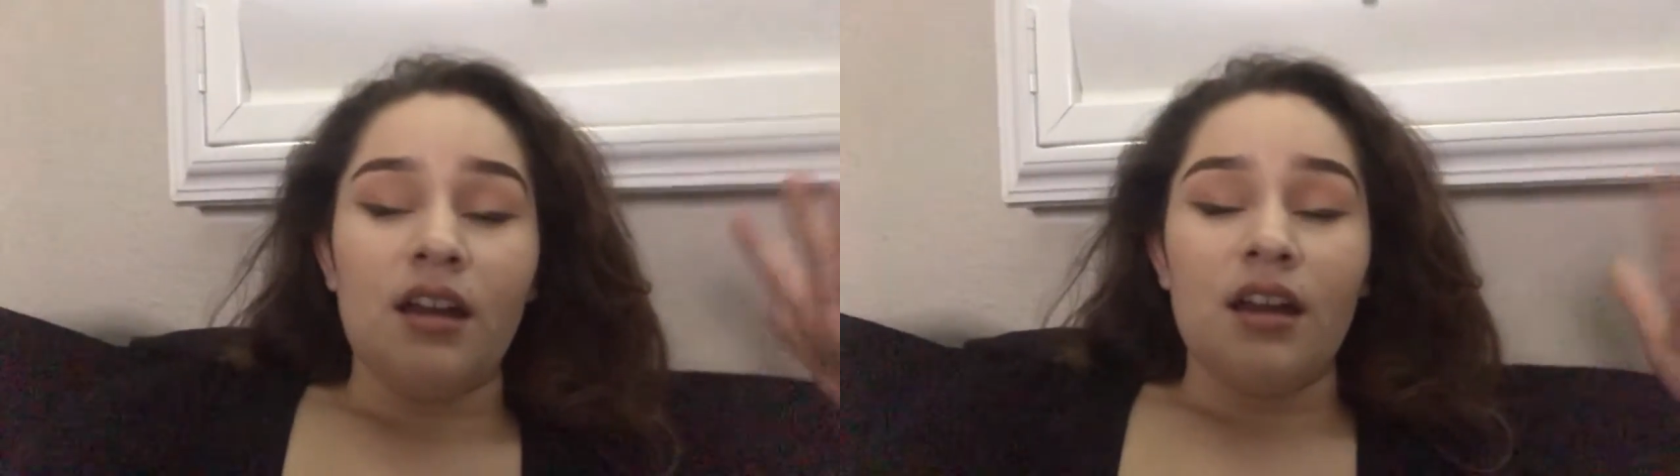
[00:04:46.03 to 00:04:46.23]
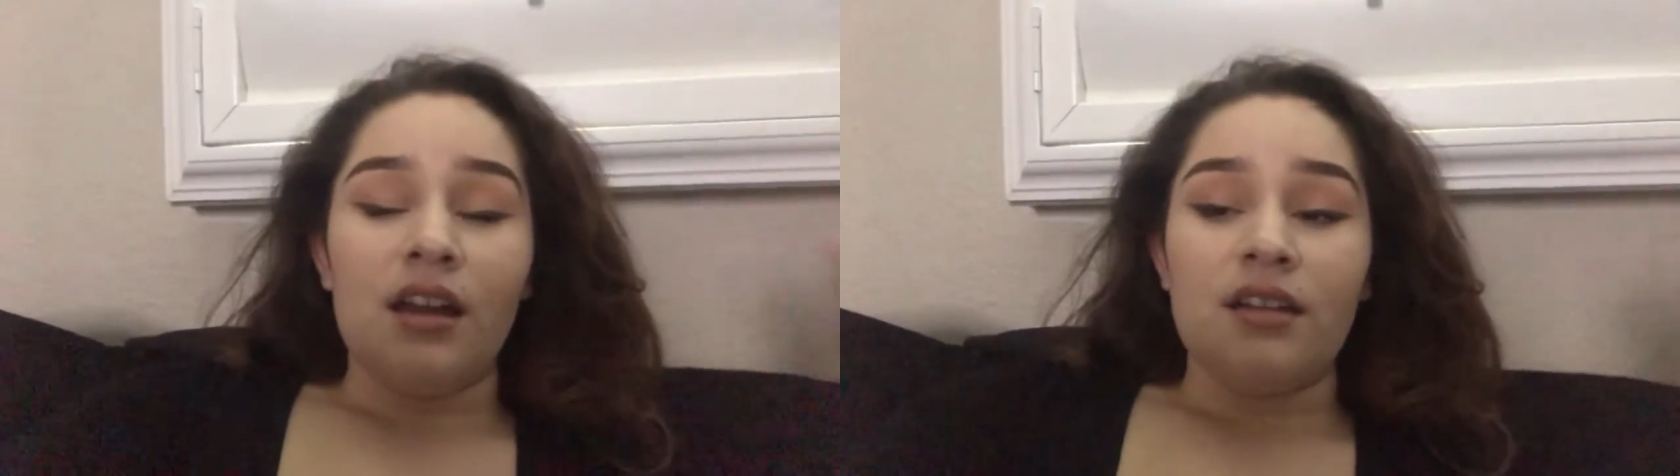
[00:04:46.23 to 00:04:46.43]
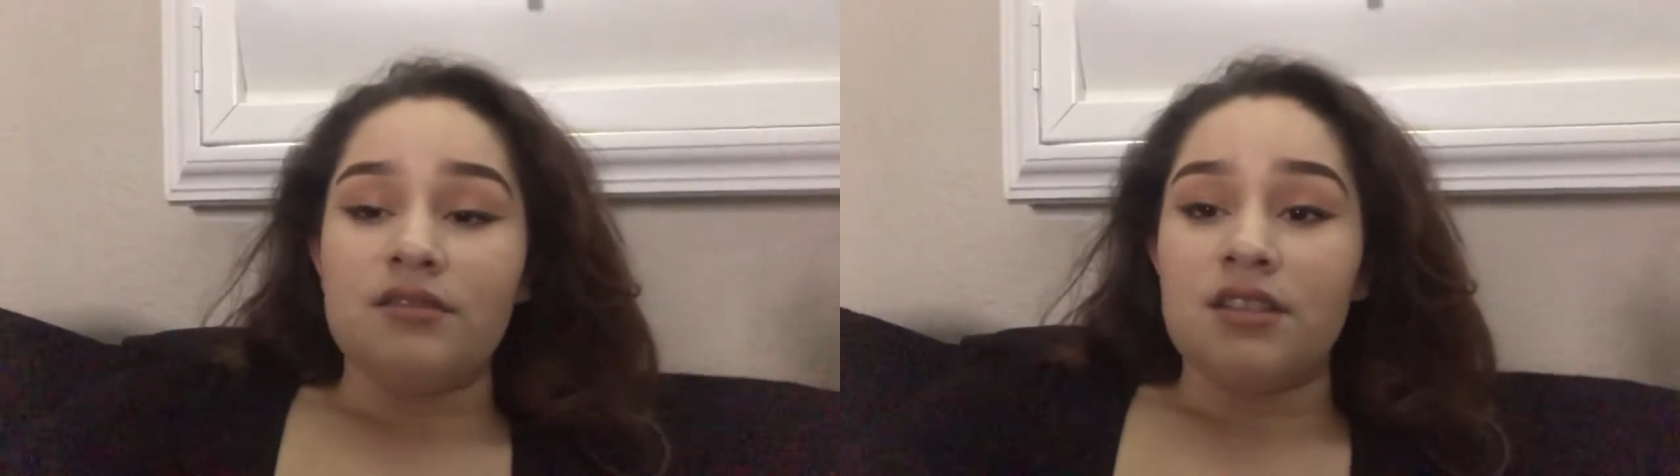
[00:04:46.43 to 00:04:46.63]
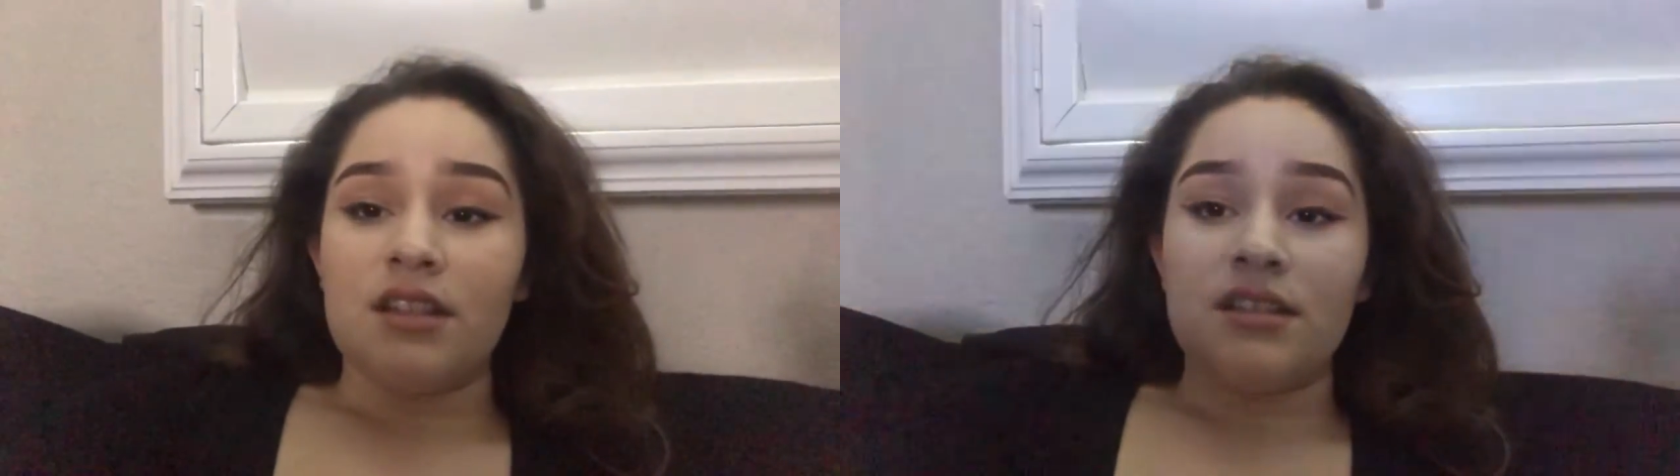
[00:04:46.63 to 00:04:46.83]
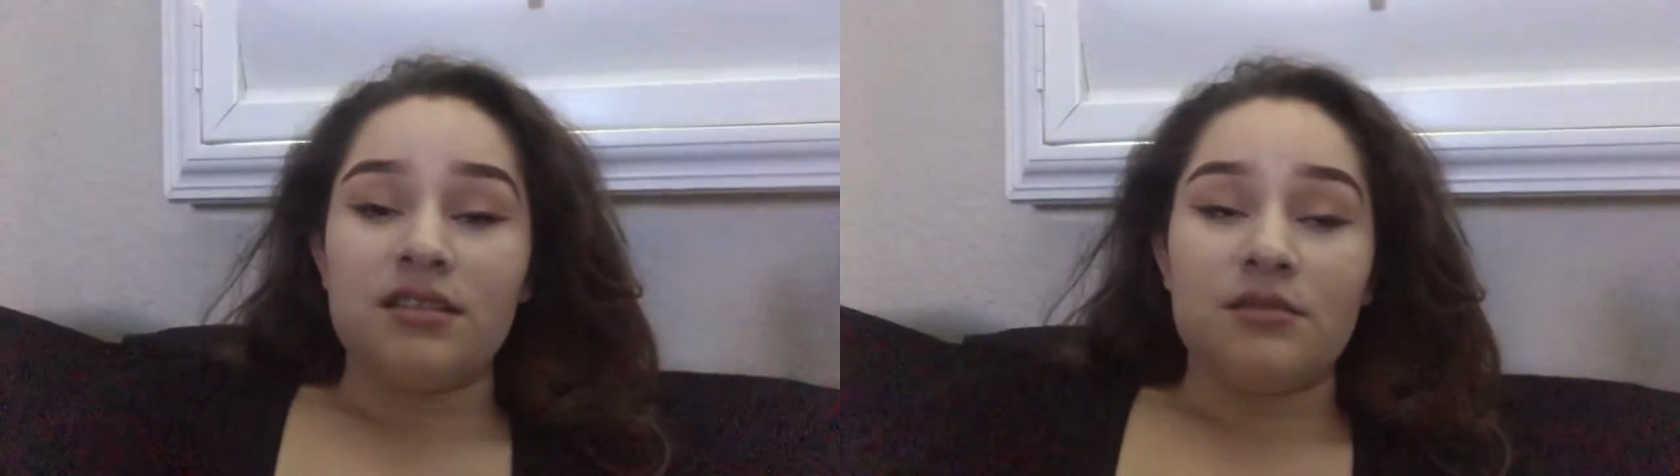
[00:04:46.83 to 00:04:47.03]
I have to
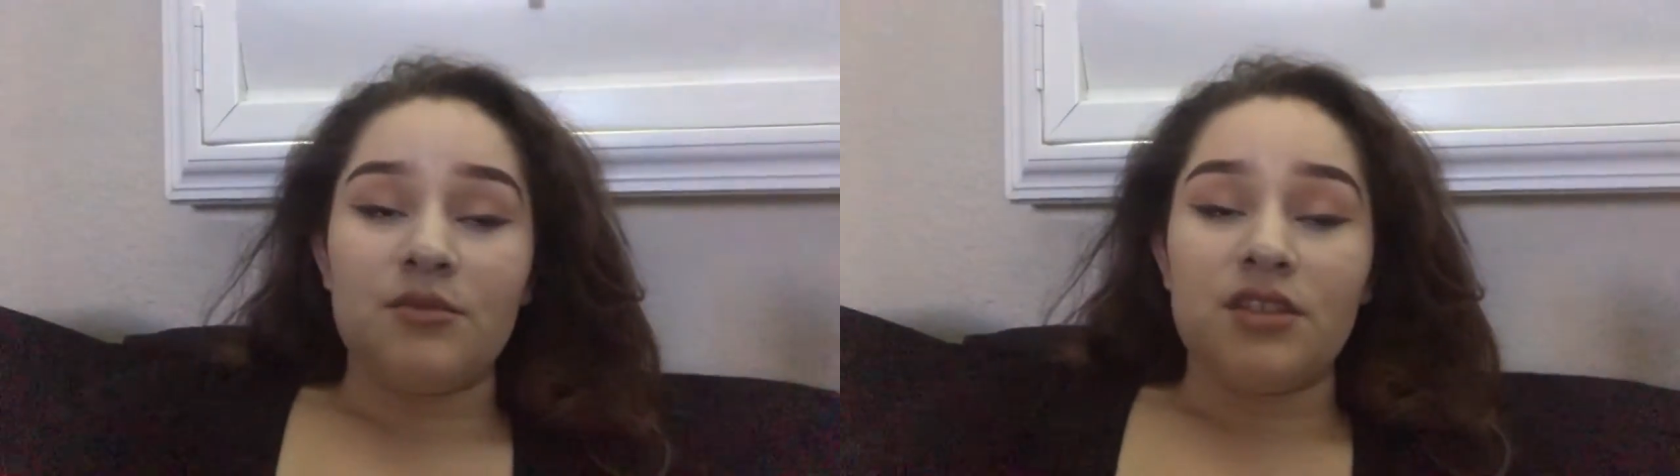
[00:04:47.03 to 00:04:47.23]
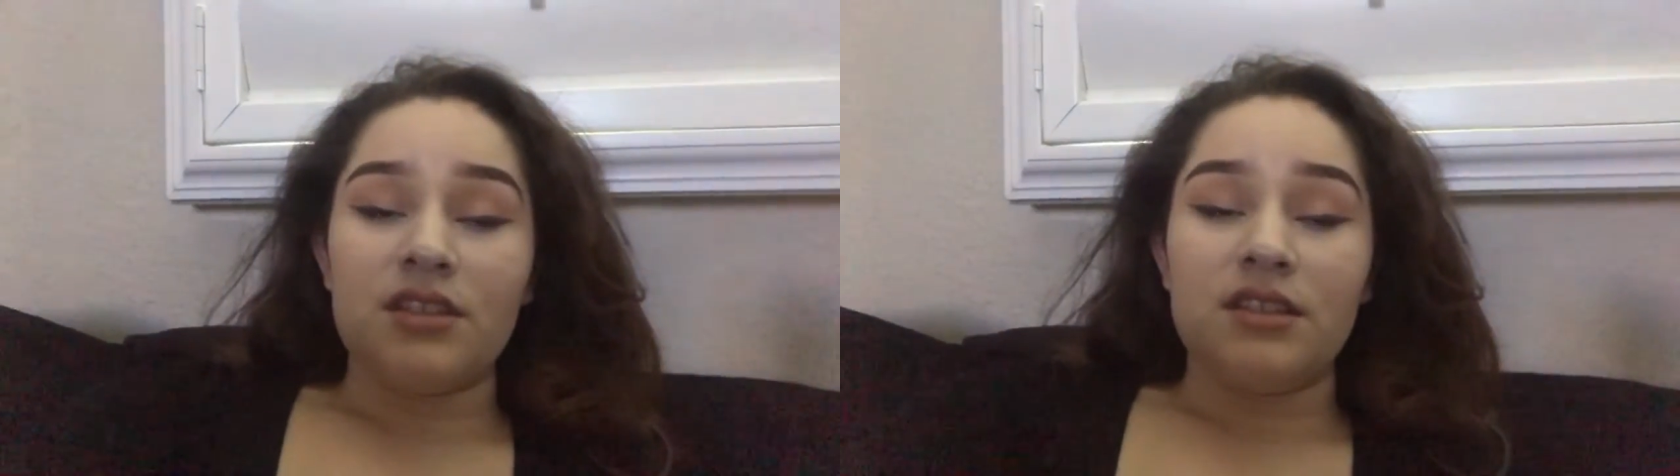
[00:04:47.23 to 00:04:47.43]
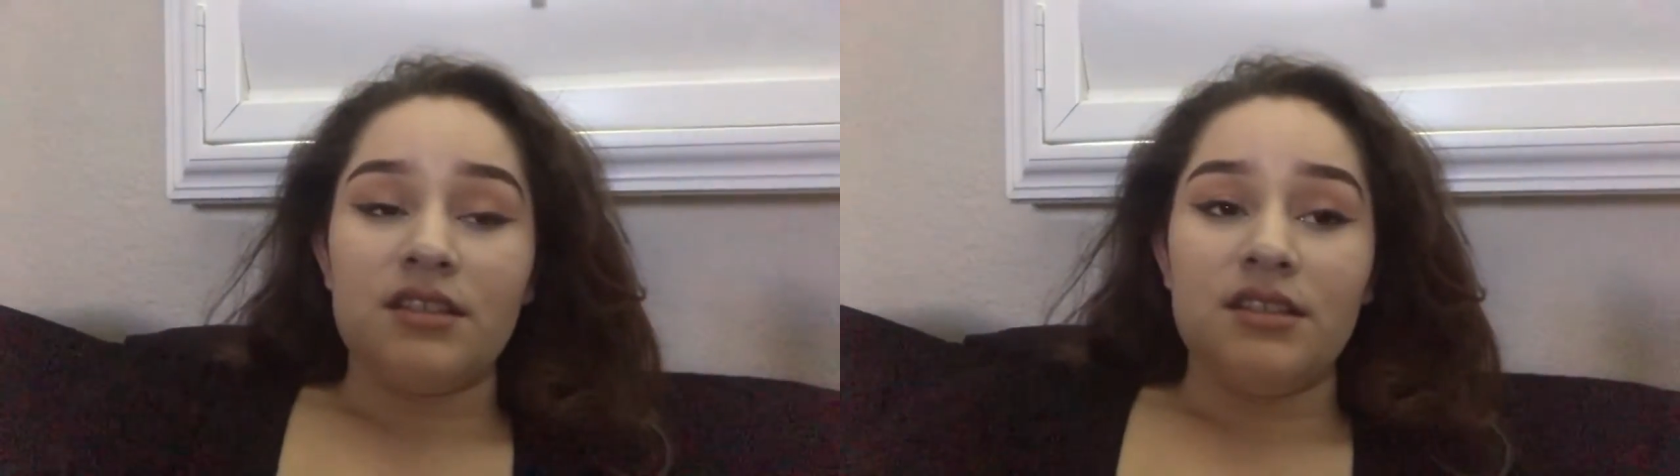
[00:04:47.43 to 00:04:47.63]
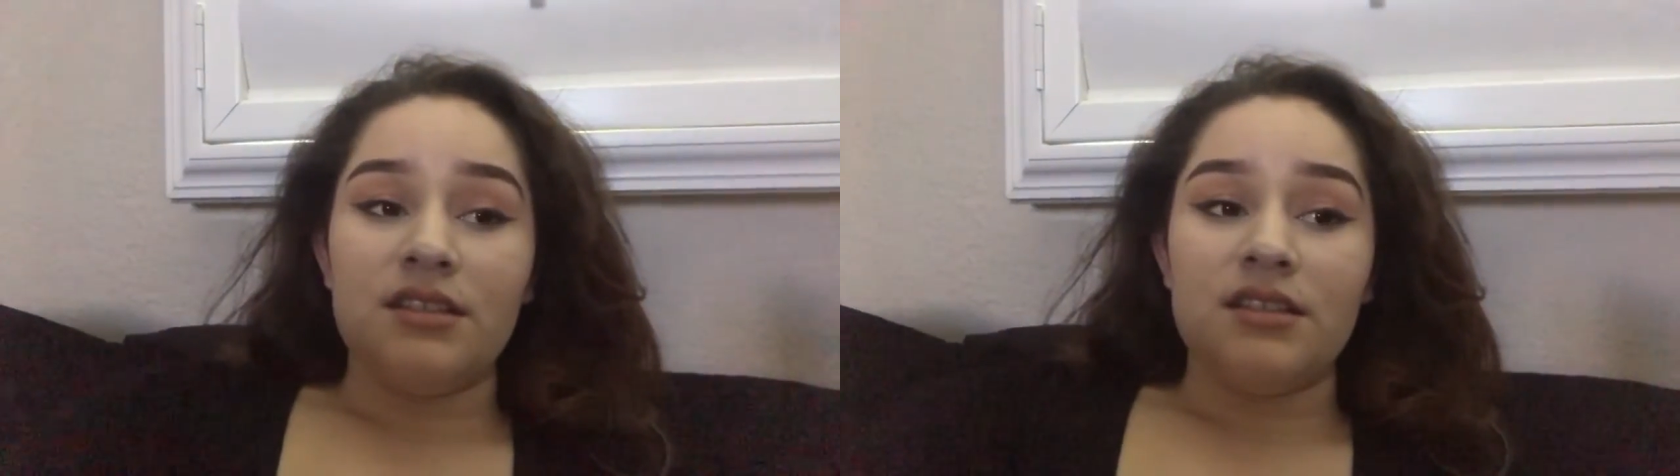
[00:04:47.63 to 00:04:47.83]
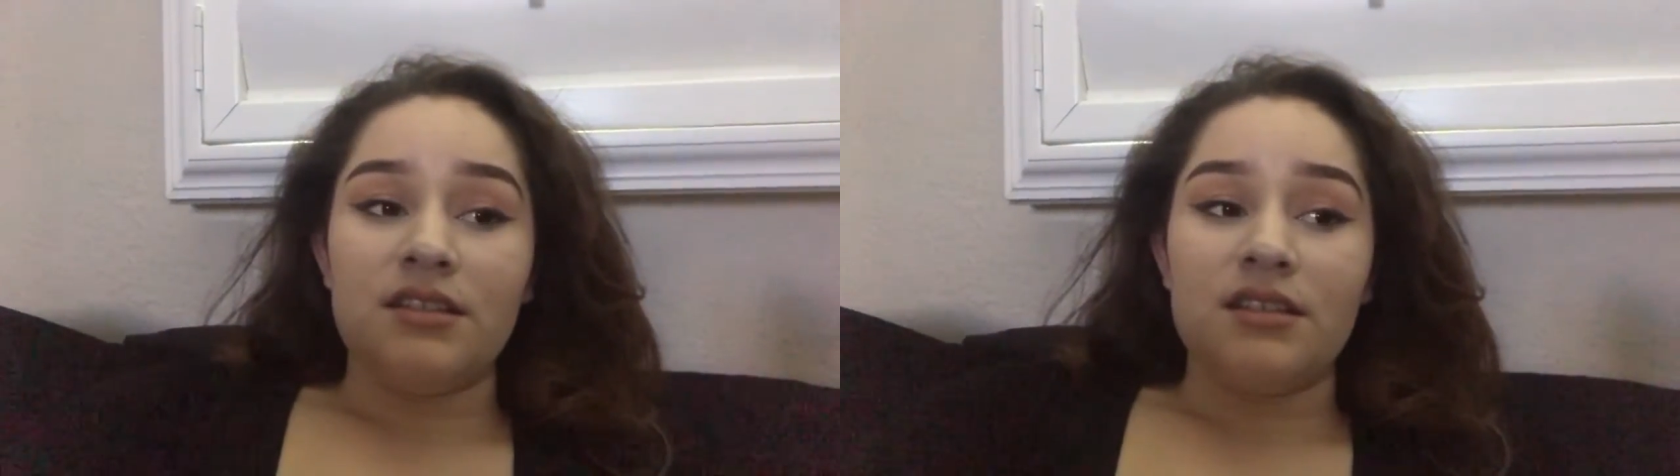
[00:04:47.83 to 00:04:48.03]
like somewhat
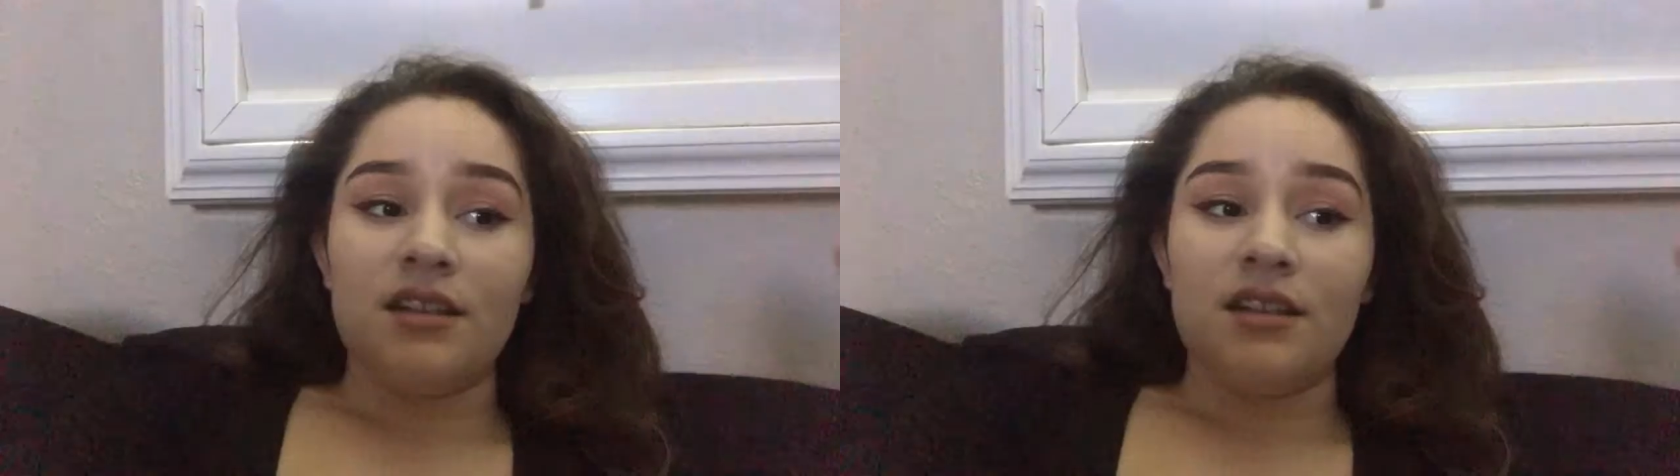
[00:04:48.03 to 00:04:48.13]
clean.